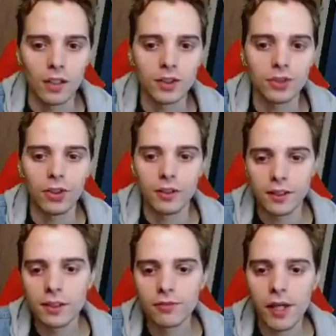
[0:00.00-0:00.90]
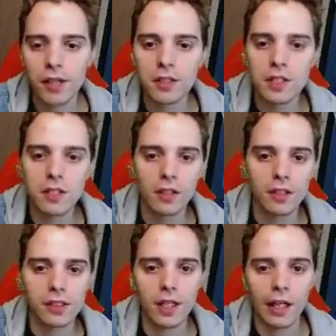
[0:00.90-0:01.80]
Let's draw. This is a very consistent
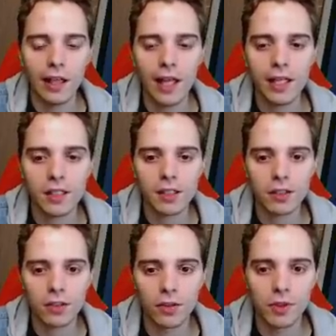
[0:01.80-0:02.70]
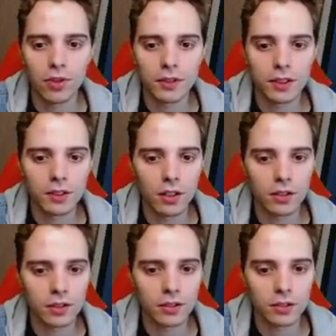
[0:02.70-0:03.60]
list. I like it. So we draw six
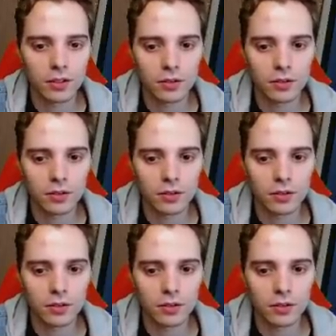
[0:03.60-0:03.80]
cards.